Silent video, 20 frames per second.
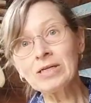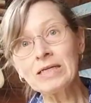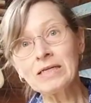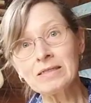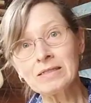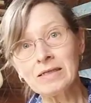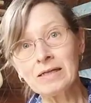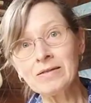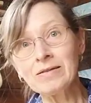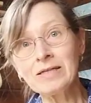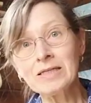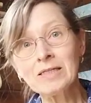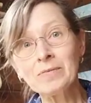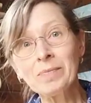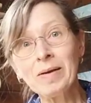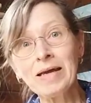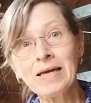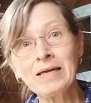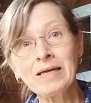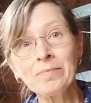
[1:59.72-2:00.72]
treats and this
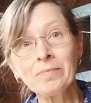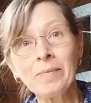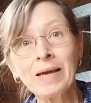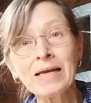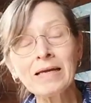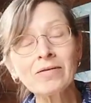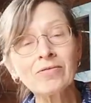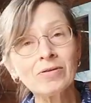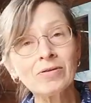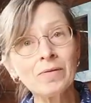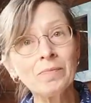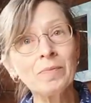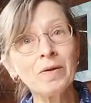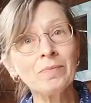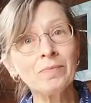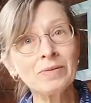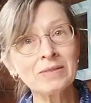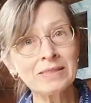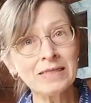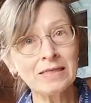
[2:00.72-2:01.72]
may make them
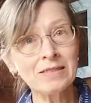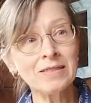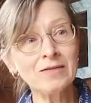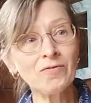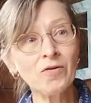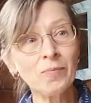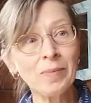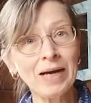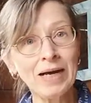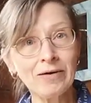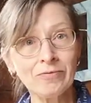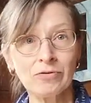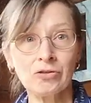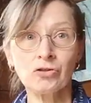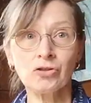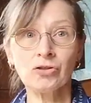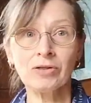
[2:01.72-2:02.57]
possessive about the